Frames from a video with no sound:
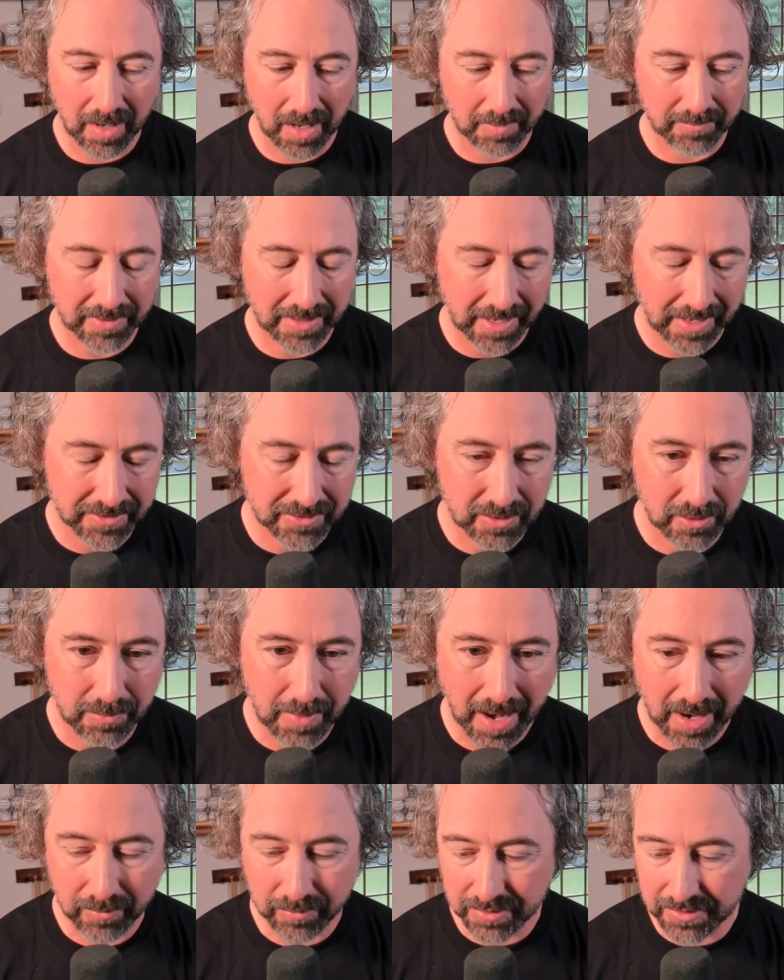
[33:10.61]
I'm going to answer it
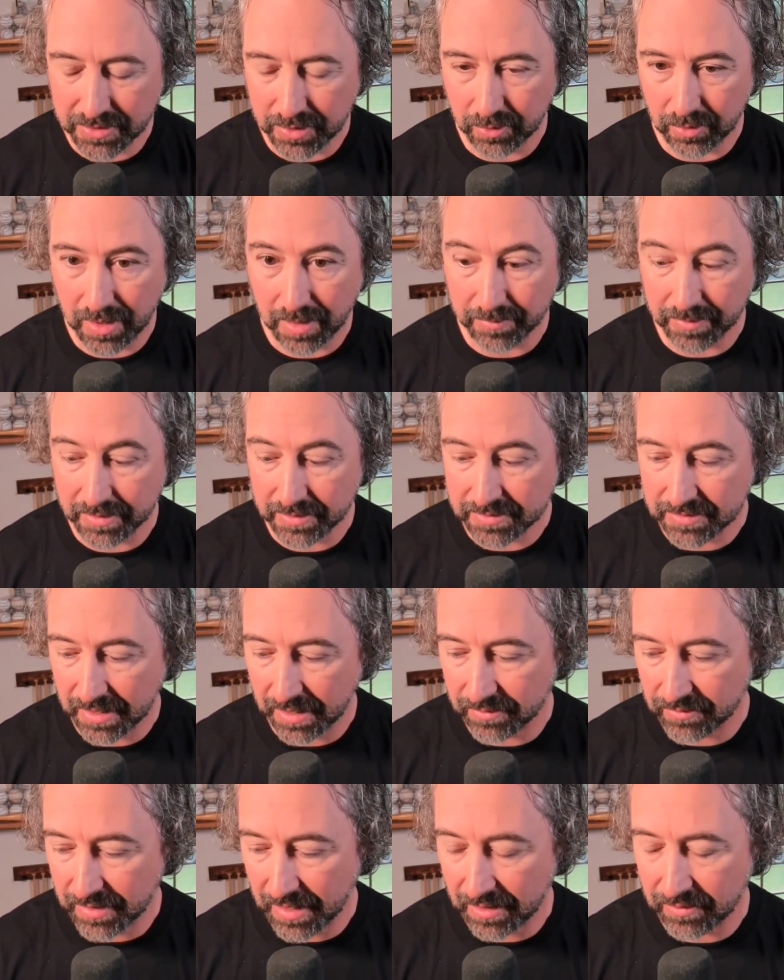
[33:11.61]
backwards too and I'm going to
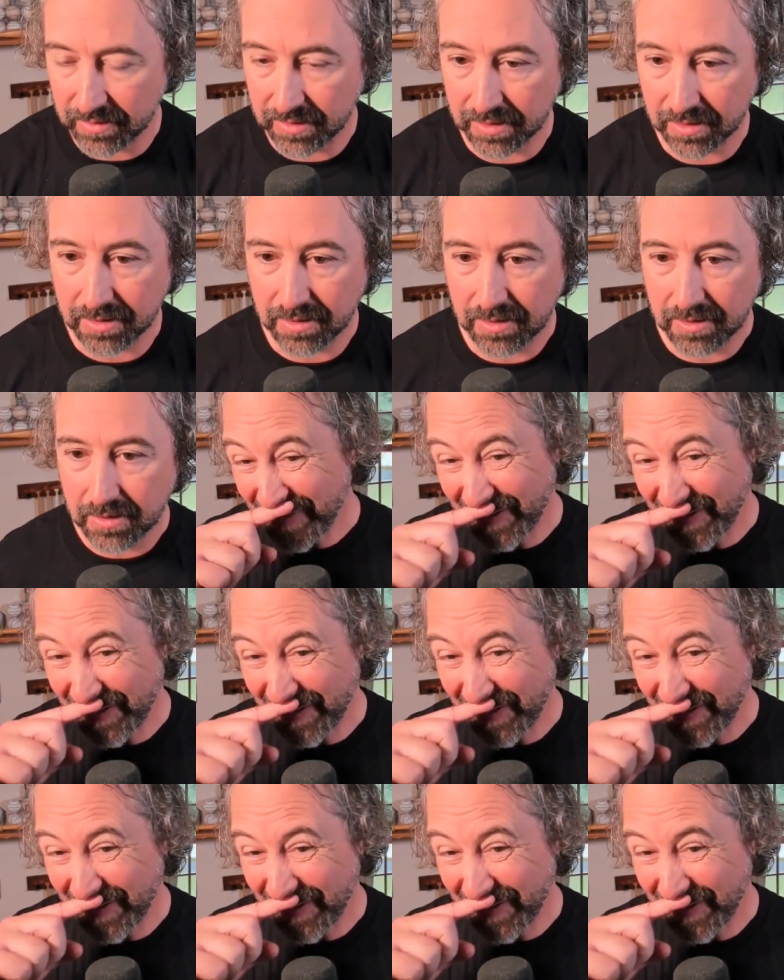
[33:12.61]
say that I think